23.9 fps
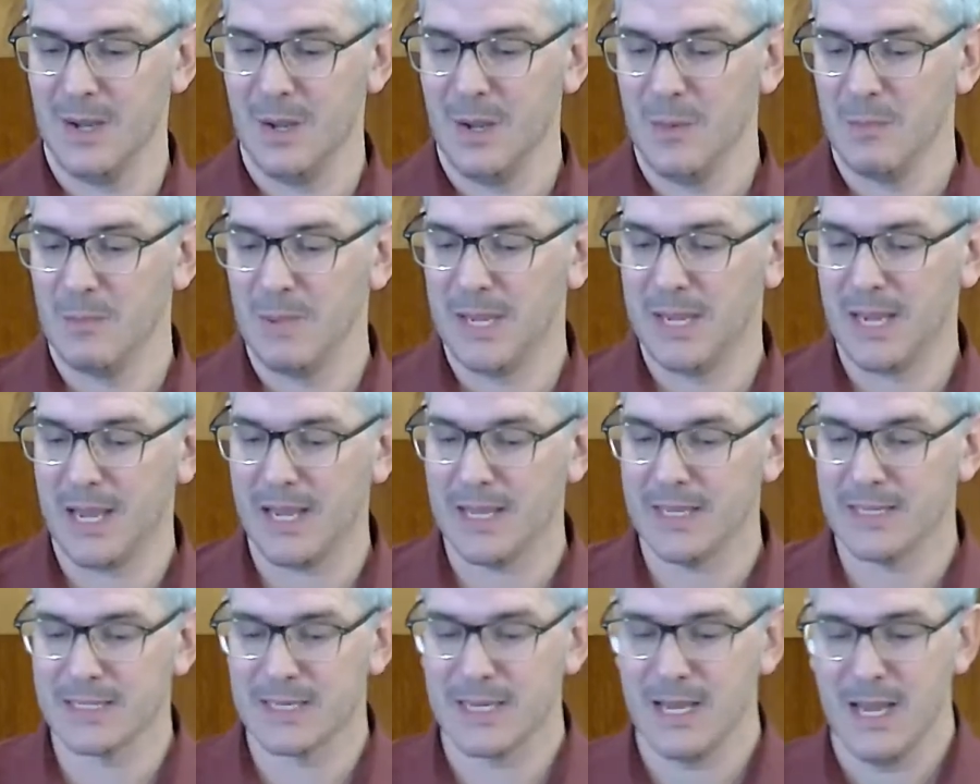
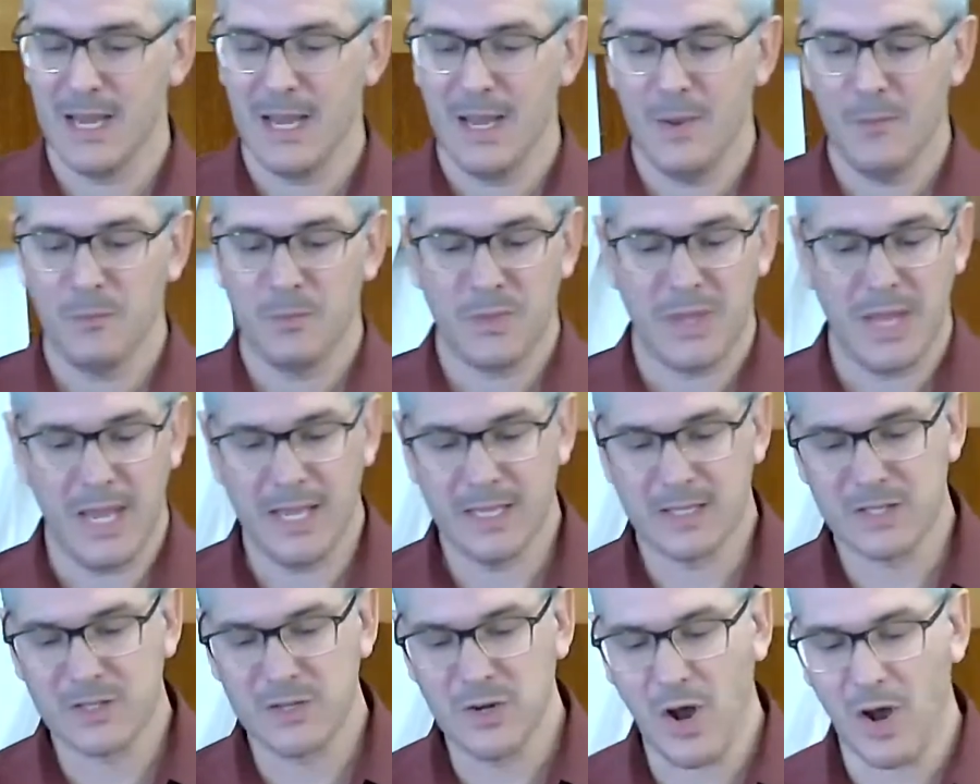Because
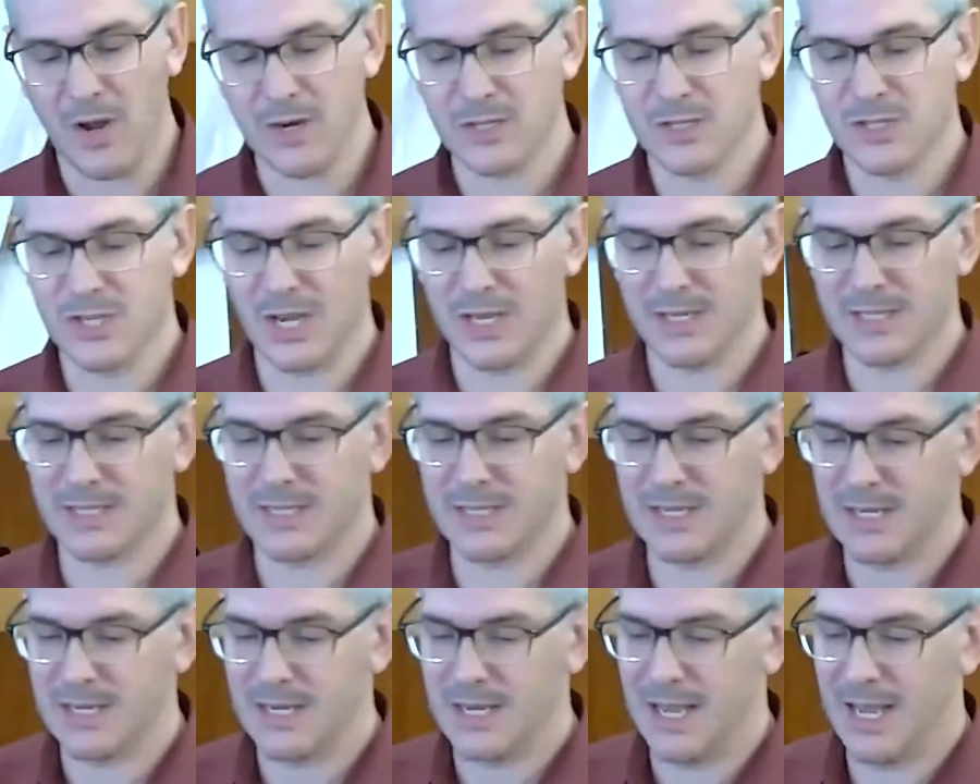it's not
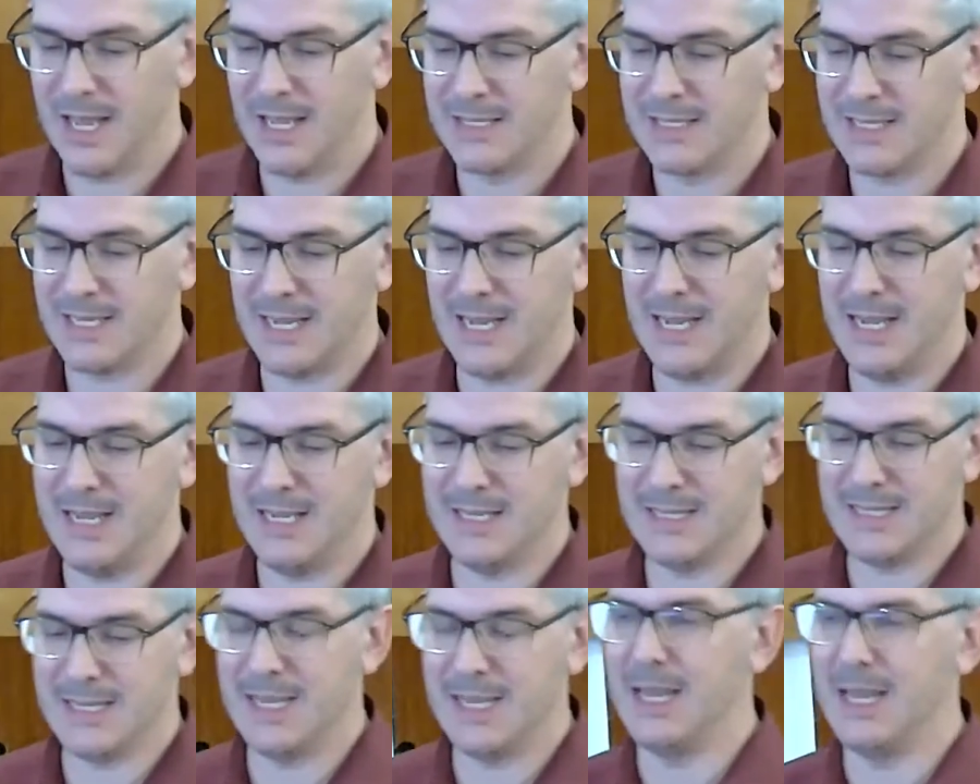just as
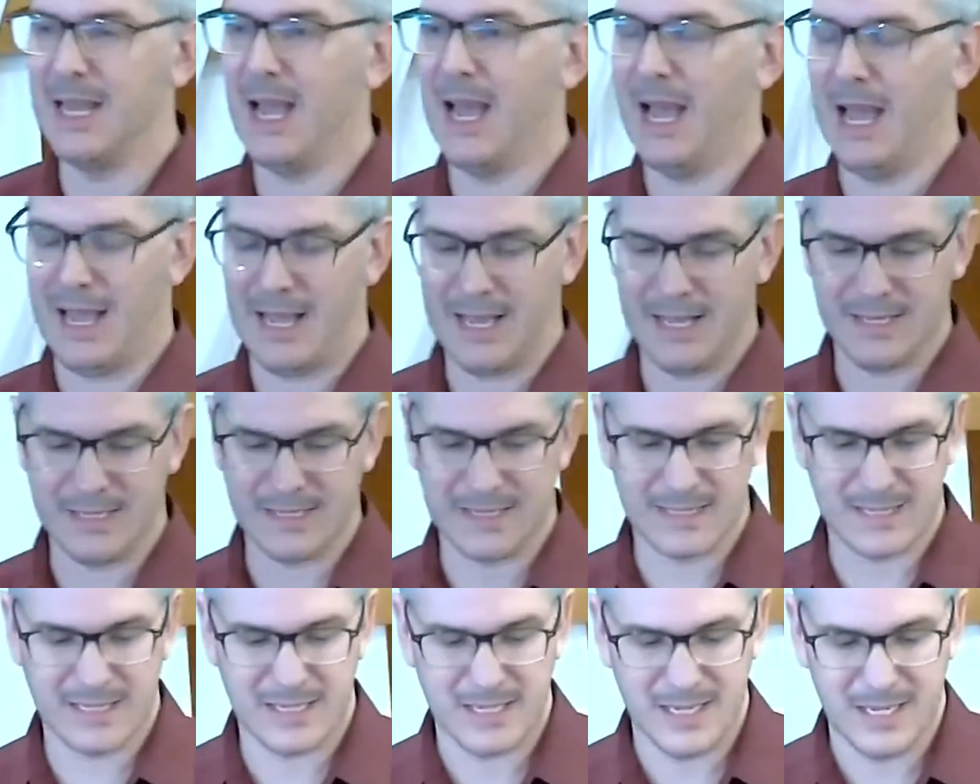easy
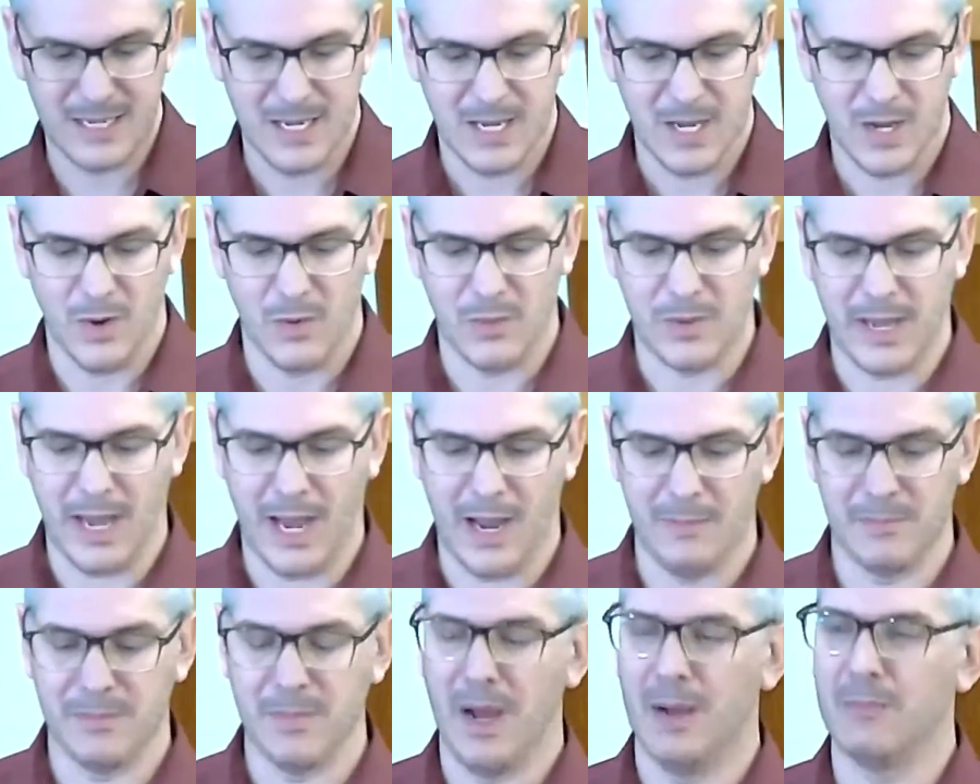as, okay,
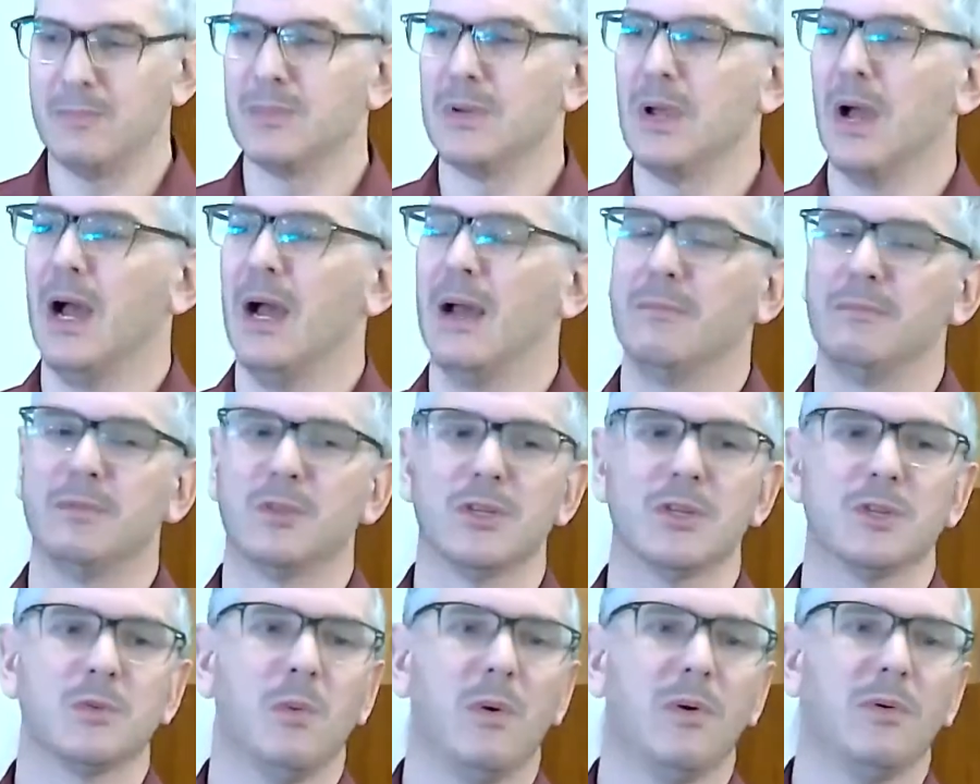I
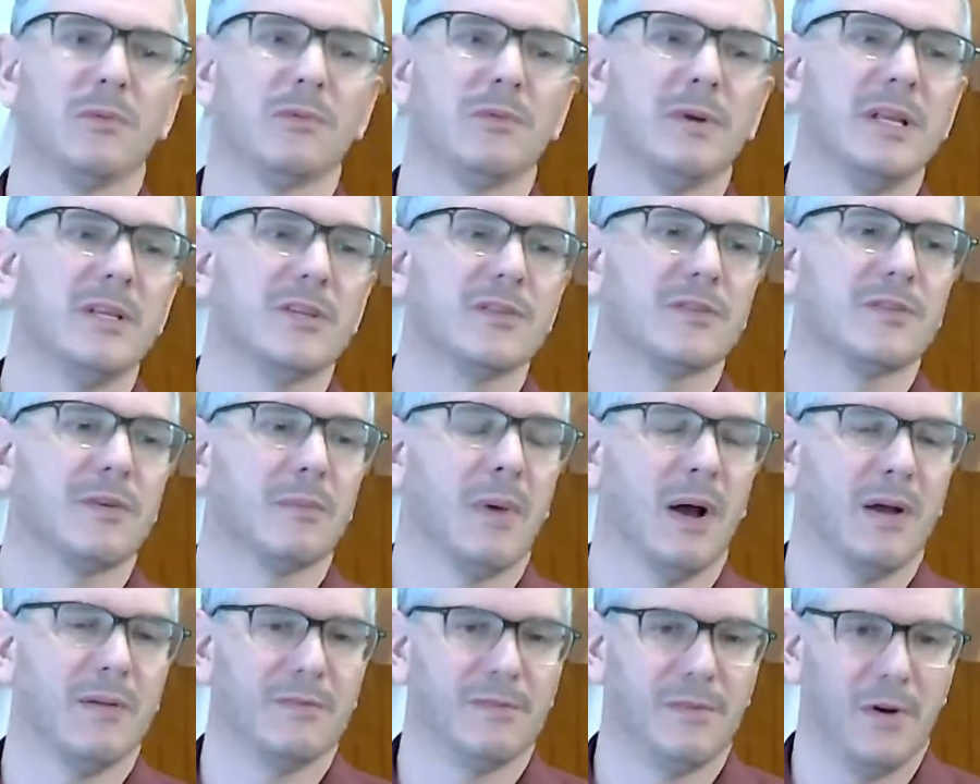just won't reach for
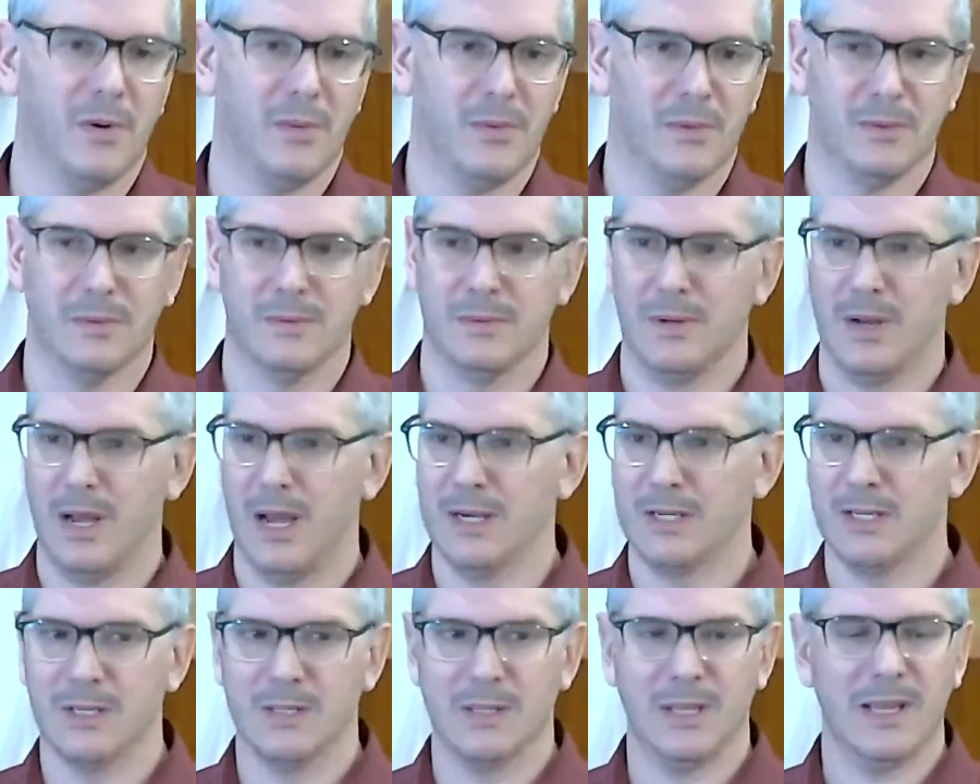my phone.
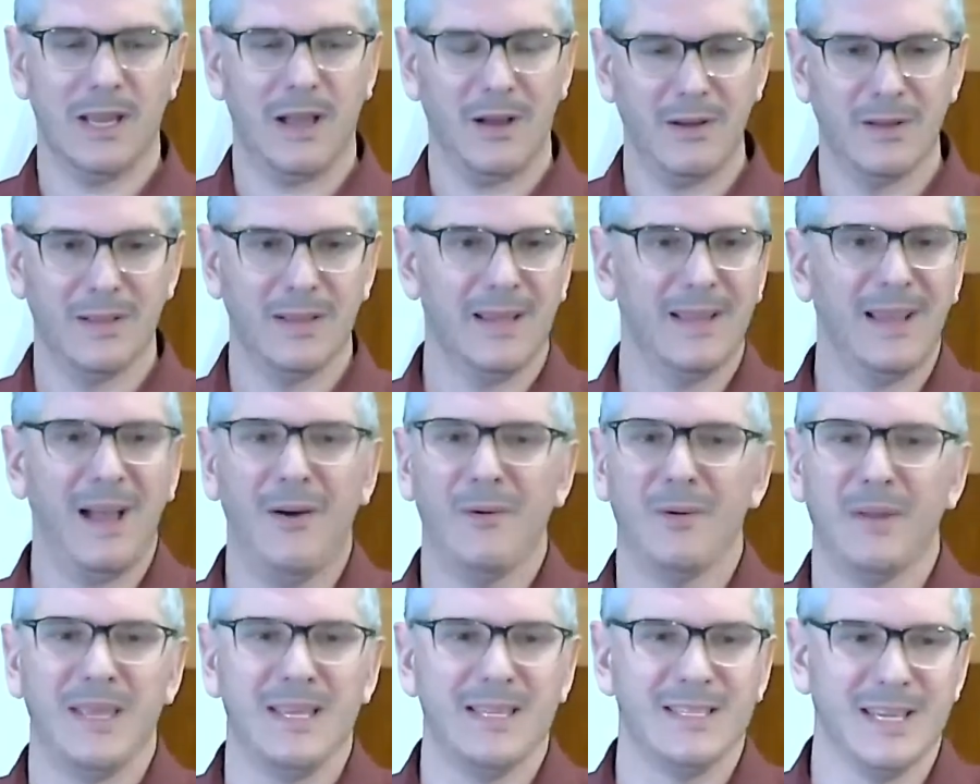Look how
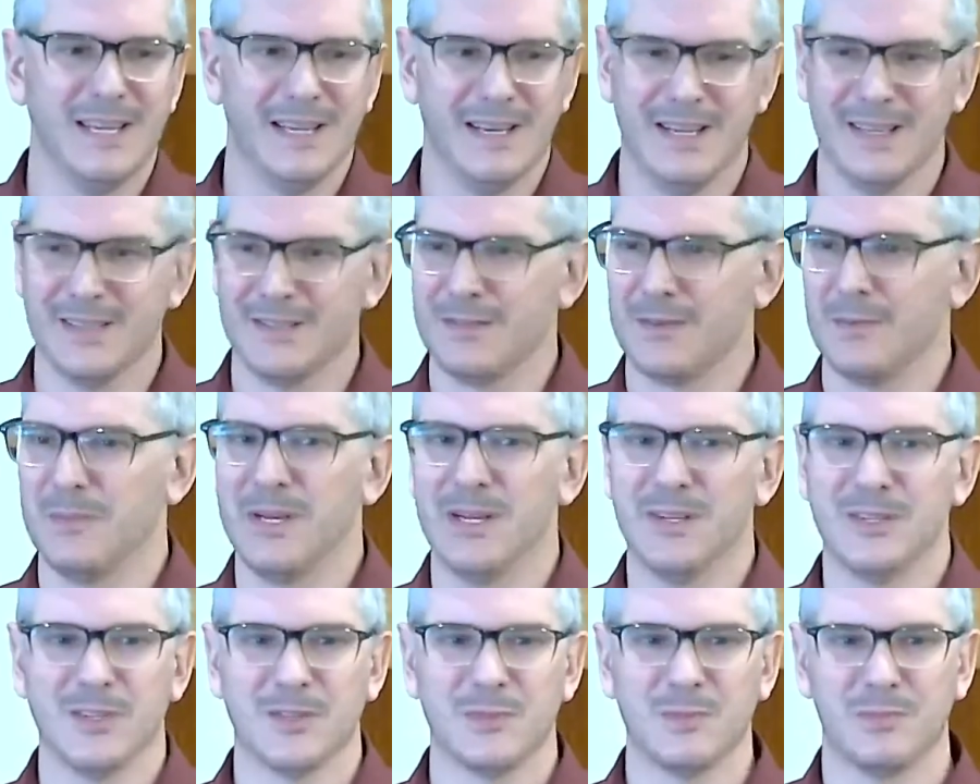easy it is for me to
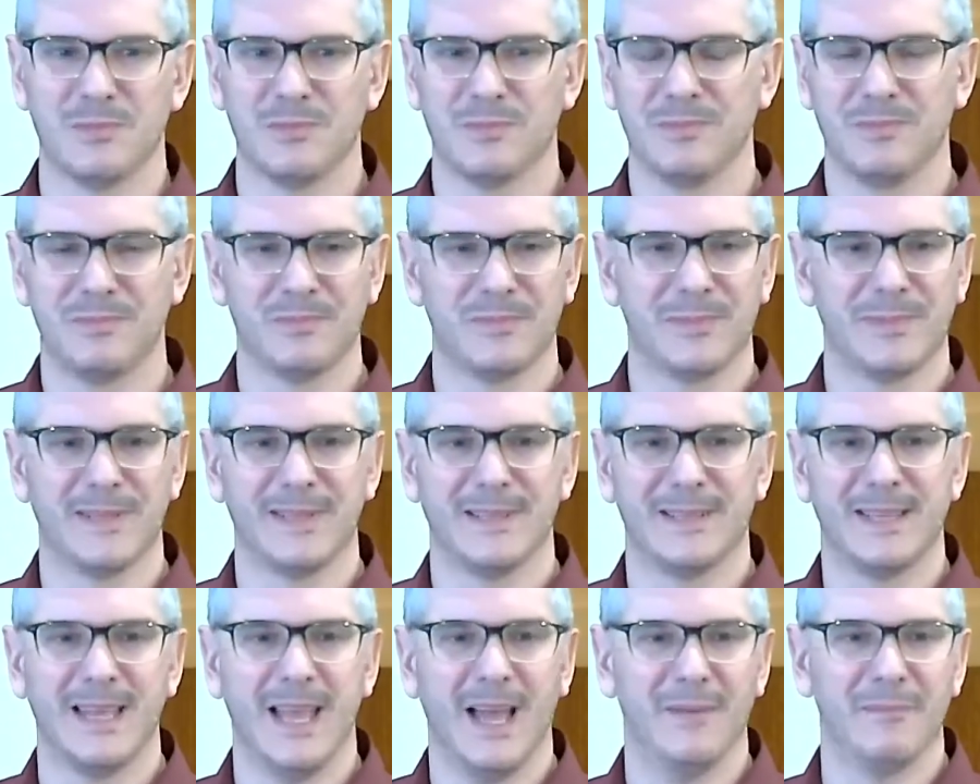just
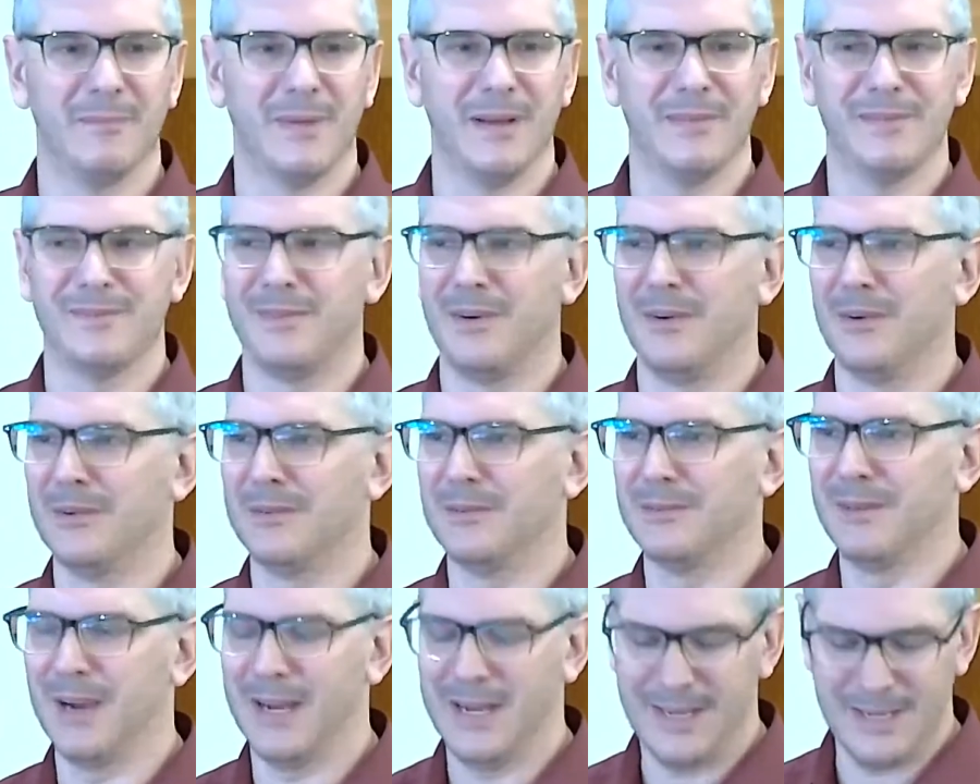get my
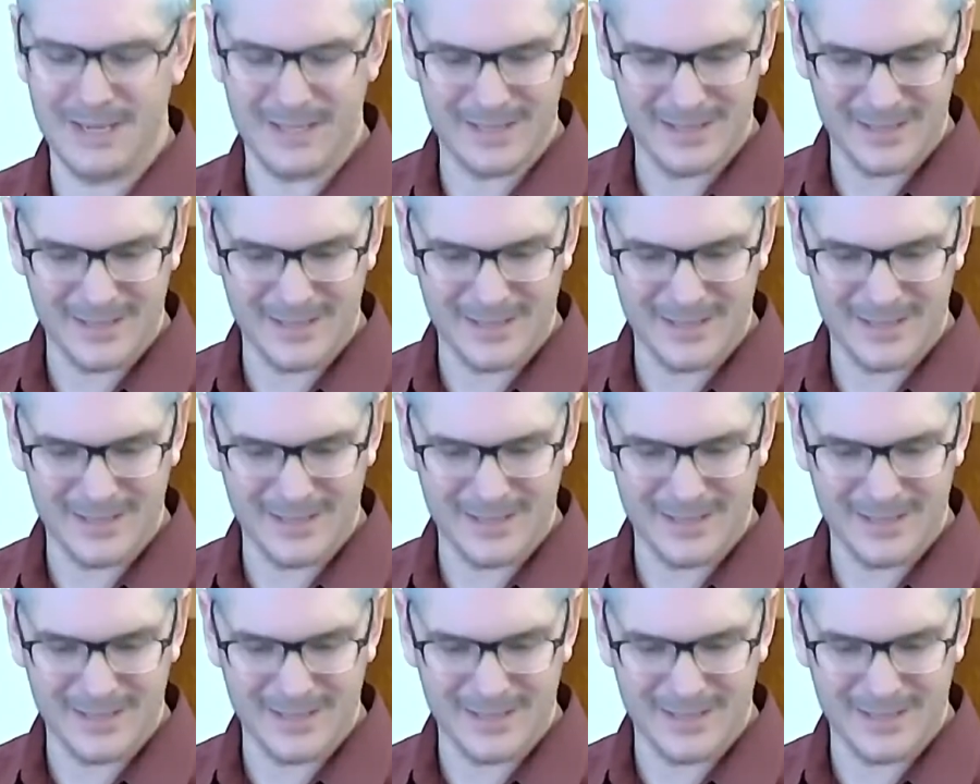phone, right?